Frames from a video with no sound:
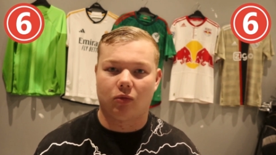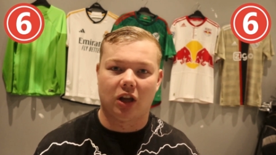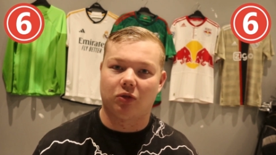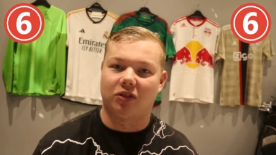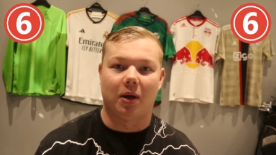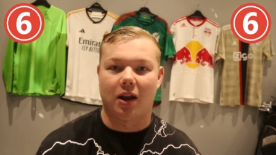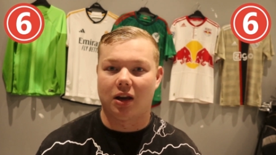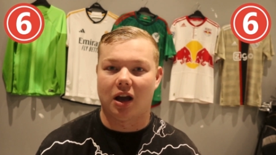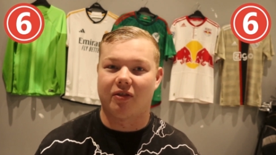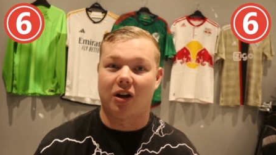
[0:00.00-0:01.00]
This one's better
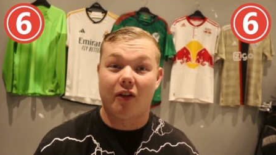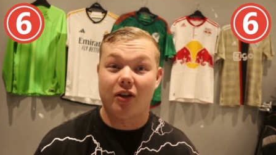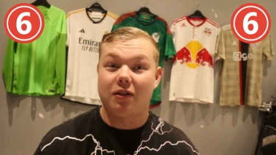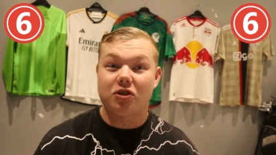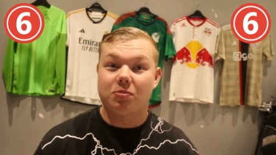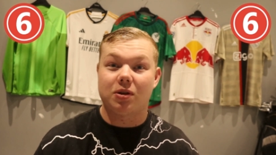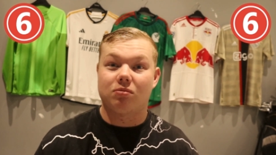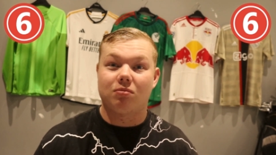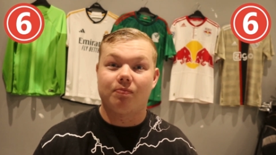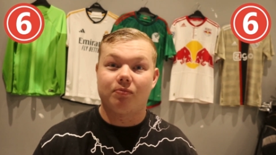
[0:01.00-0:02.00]
than the other. I think they've just been
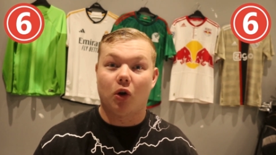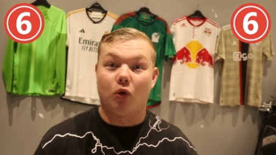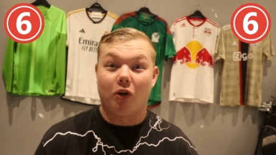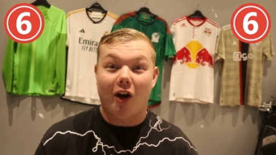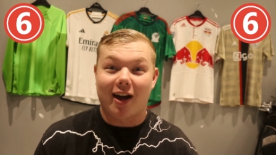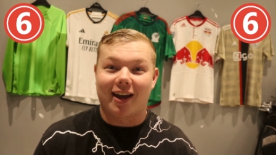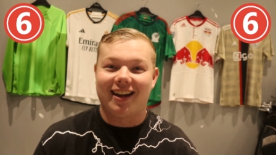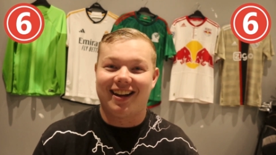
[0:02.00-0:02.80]
all right,